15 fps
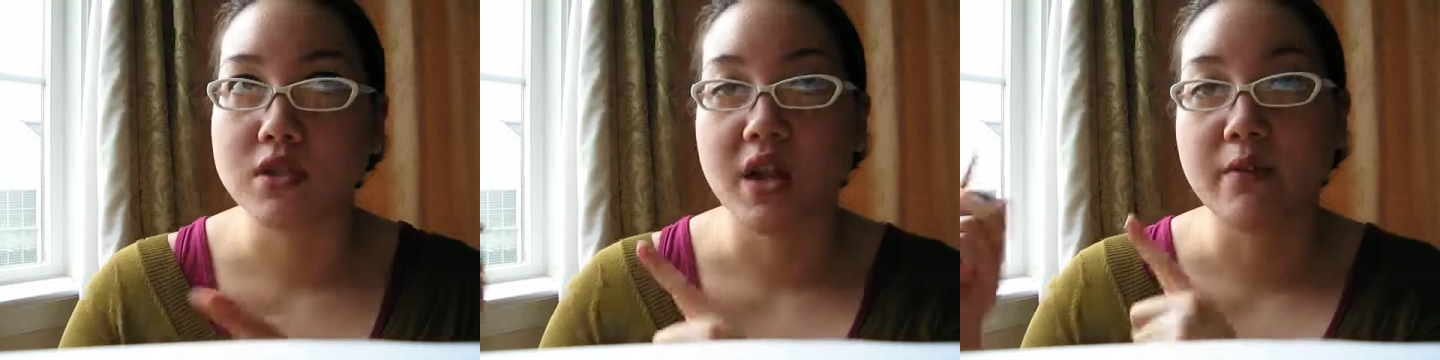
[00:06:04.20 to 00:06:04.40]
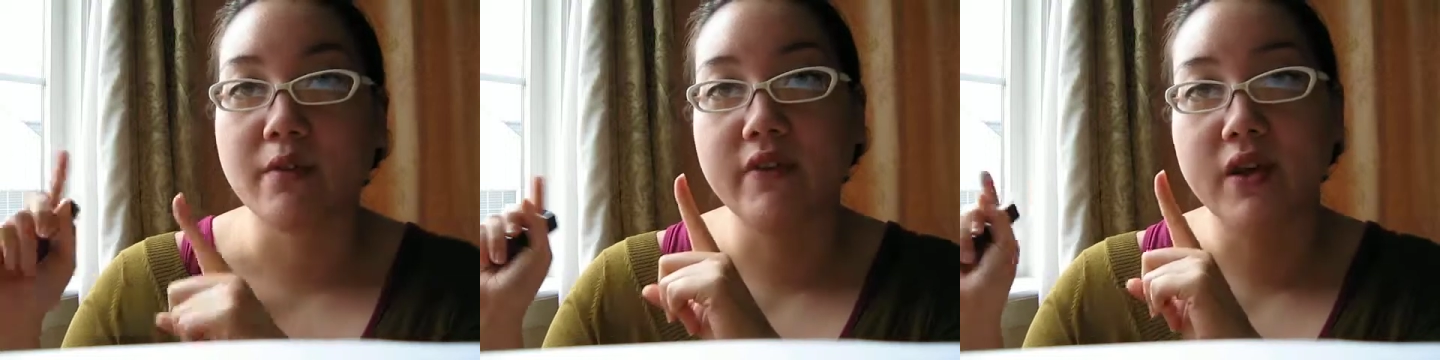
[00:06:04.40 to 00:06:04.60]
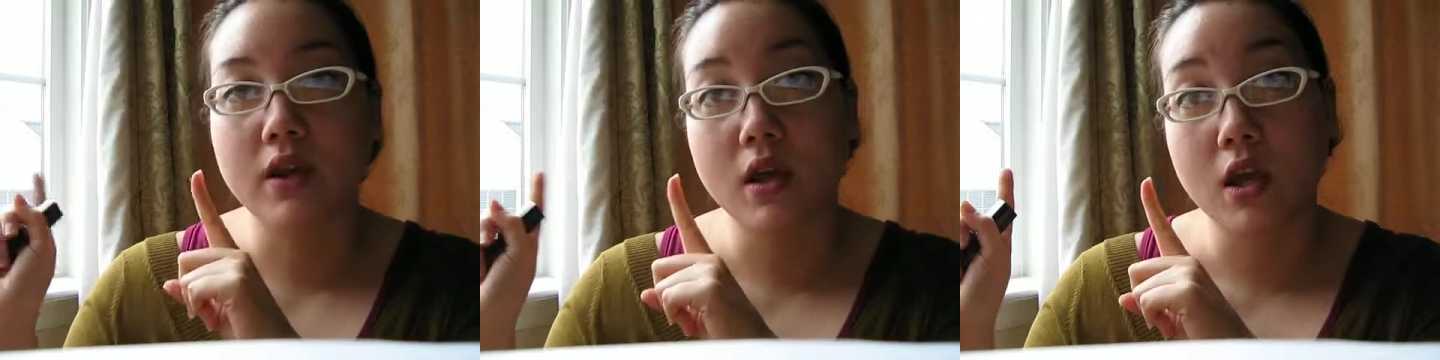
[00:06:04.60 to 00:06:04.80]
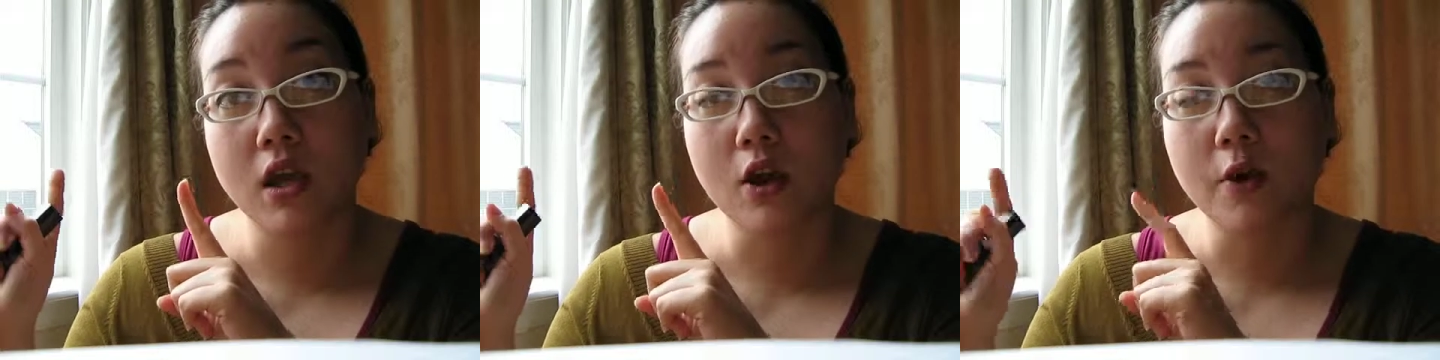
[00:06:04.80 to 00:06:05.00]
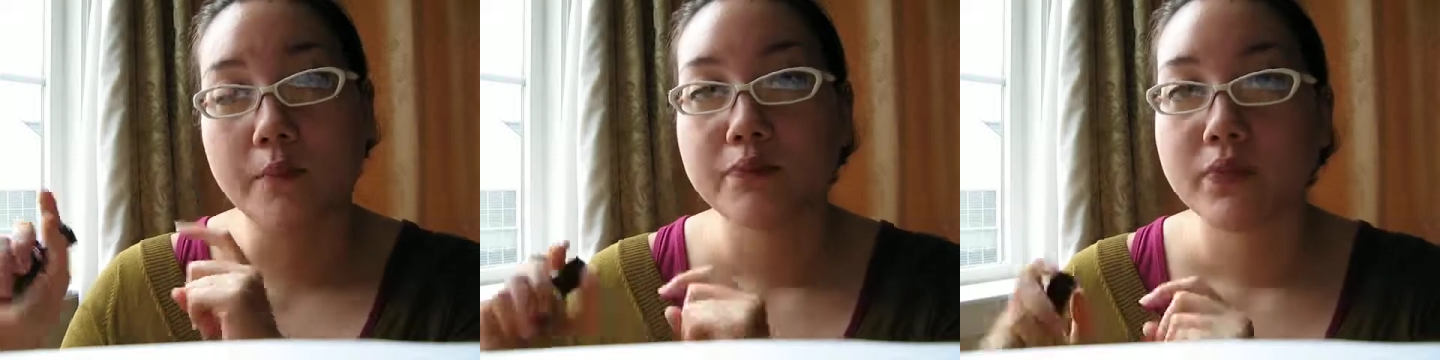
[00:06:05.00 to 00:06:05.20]
the name of it
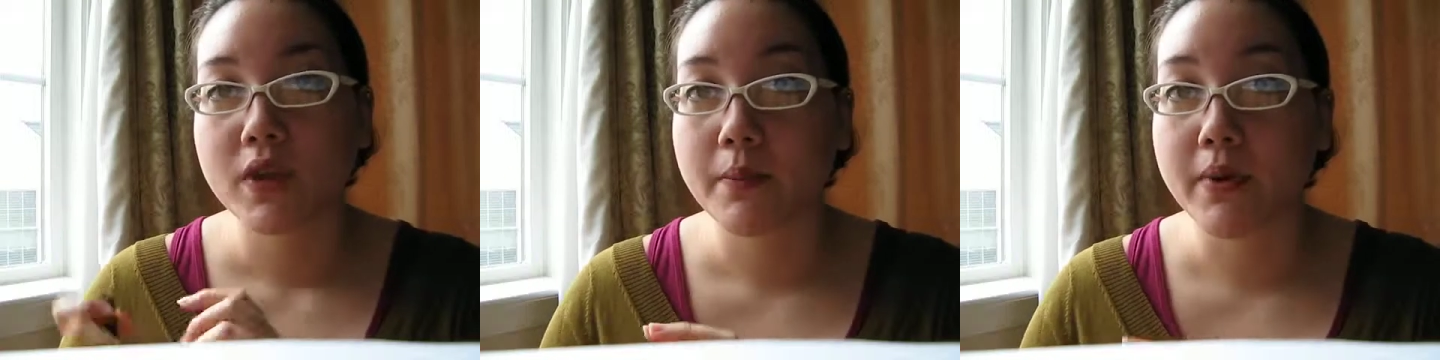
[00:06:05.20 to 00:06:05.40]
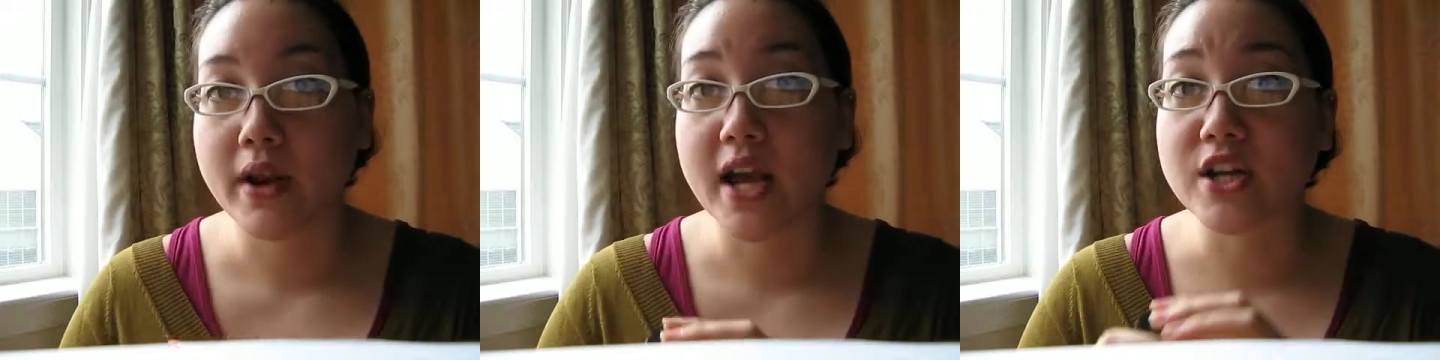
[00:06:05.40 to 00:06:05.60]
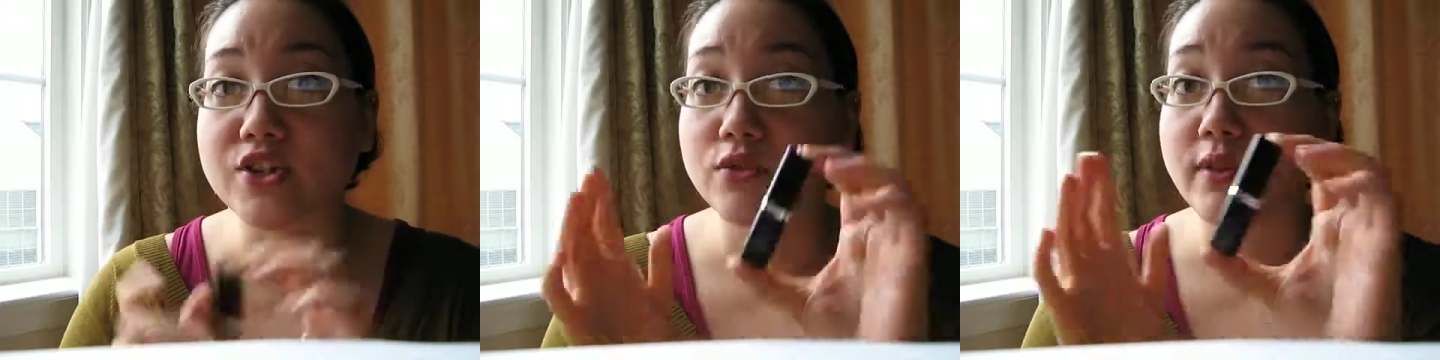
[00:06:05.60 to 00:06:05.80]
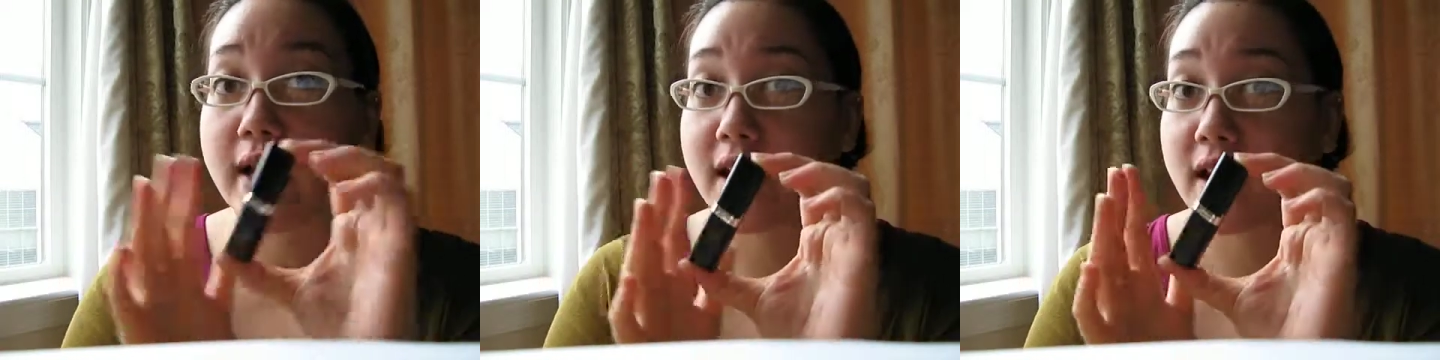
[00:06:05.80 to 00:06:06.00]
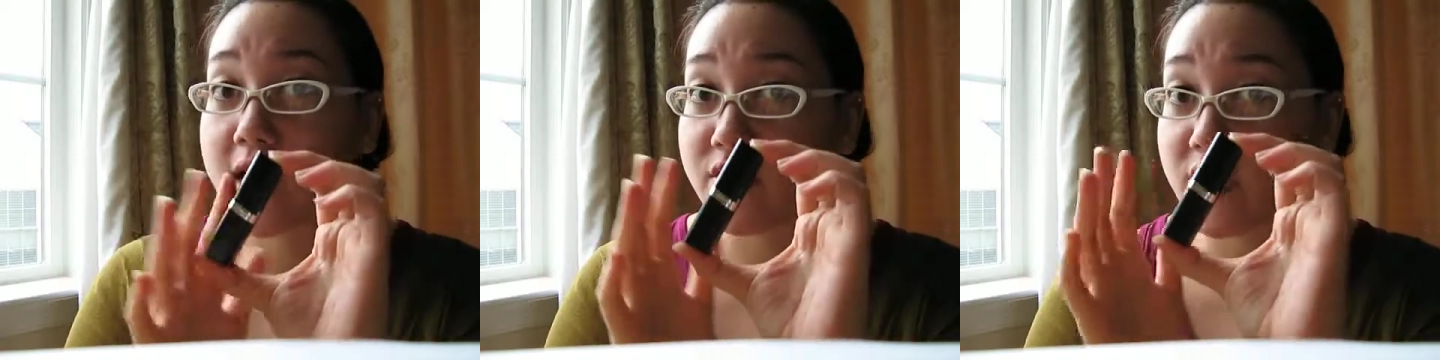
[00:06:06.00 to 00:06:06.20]
here. But I do
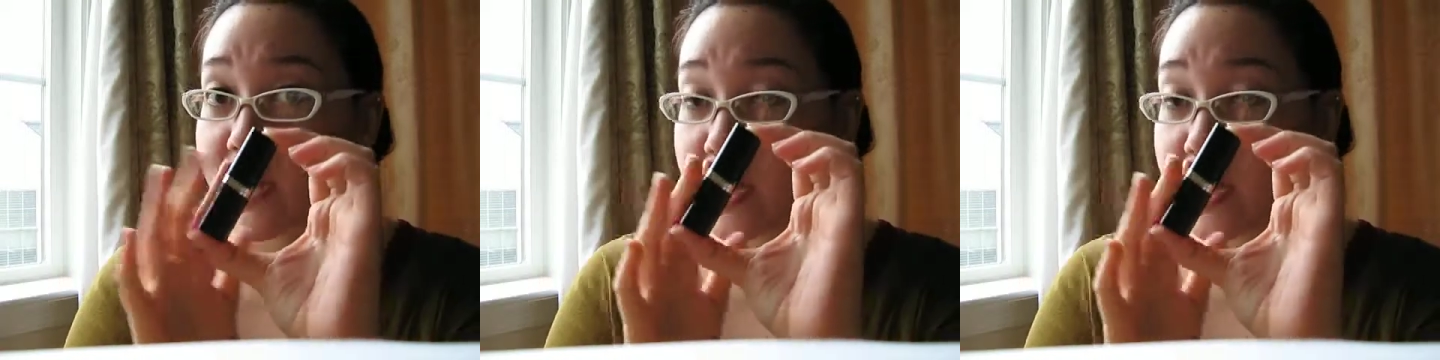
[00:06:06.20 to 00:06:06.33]
like it. I think